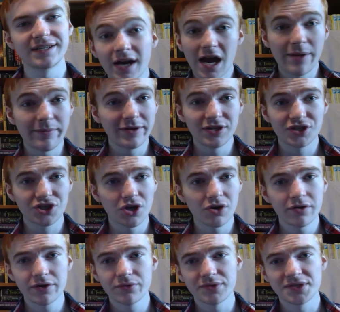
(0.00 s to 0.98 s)
I mean,
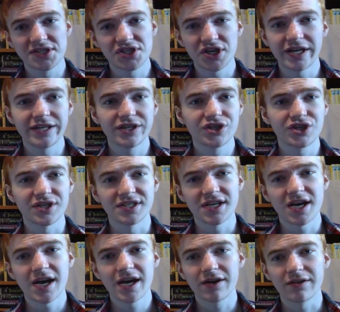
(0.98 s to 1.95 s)
Joey was changed
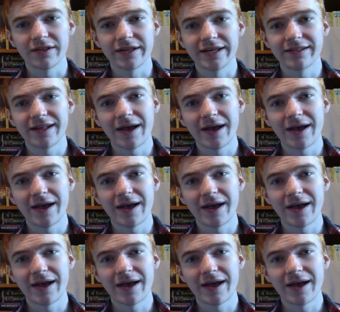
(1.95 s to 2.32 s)
entirely.